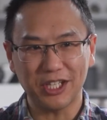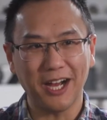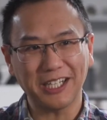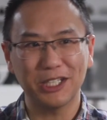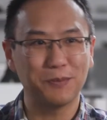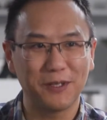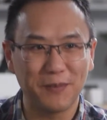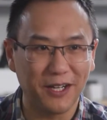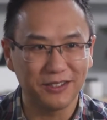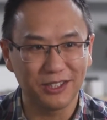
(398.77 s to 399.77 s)
talk a little bit
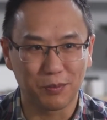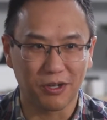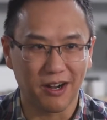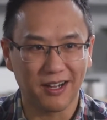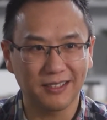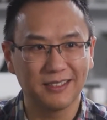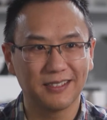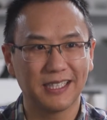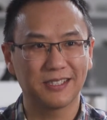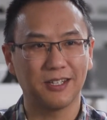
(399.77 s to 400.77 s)
about your product.
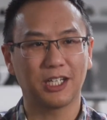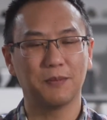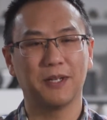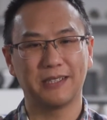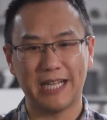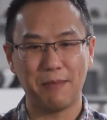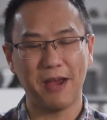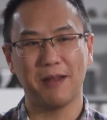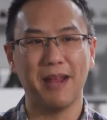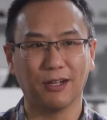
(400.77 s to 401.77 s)
Let's talk about the
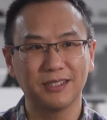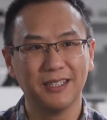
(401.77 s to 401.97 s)
iPad mount.